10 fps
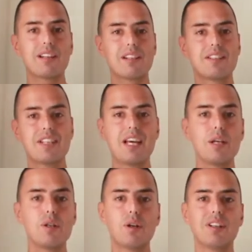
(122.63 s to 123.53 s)
Let's say
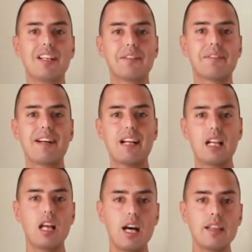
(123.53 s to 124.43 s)
you don't integrate a
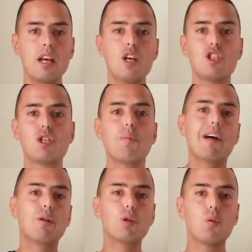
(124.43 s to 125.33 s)
lot, so you
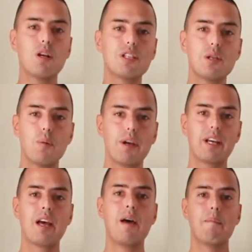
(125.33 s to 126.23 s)
might do it once a week.